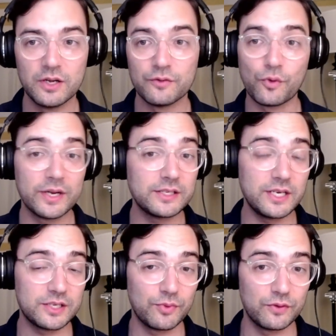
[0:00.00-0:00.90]
for
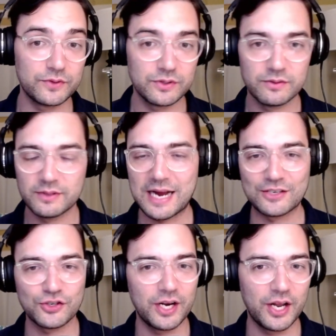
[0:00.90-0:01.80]
in-season moves.
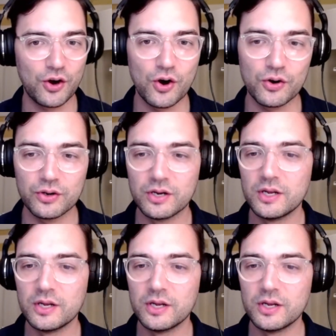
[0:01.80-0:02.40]
Guys are going to get hurt.